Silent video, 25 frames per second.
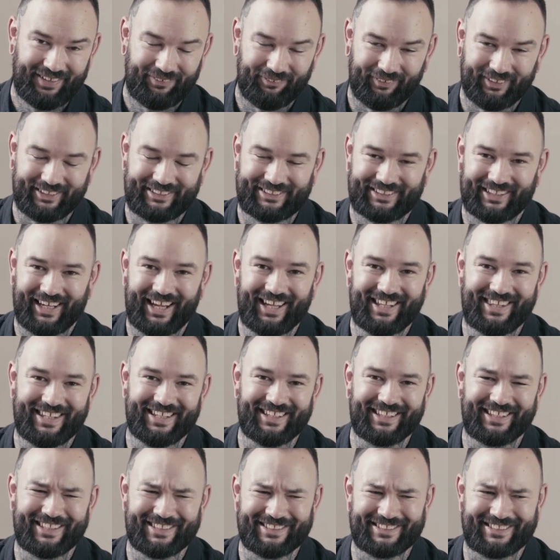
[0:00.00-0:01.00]
which I
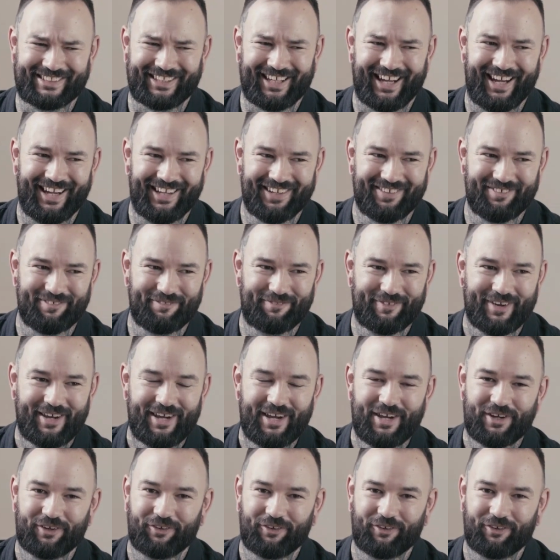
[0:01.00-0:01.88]
think is kind of